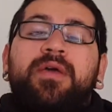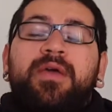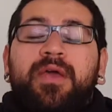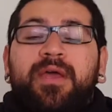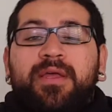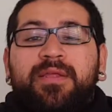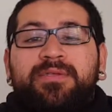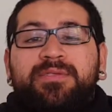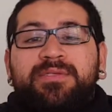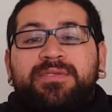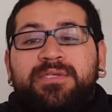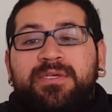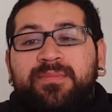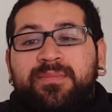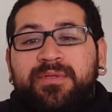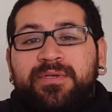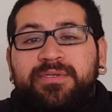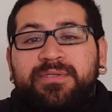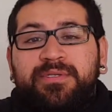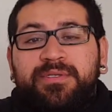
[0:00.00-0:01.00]
It's
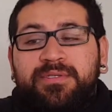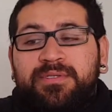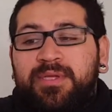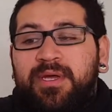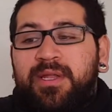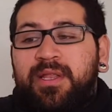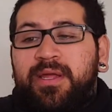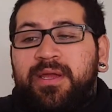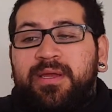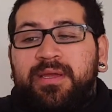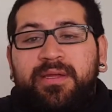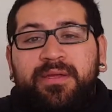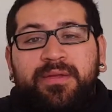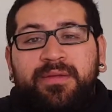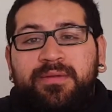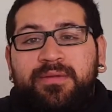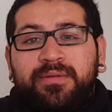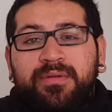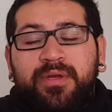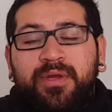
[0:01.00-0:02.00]
seamless. It's not like
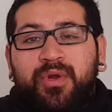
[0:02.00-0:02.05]
a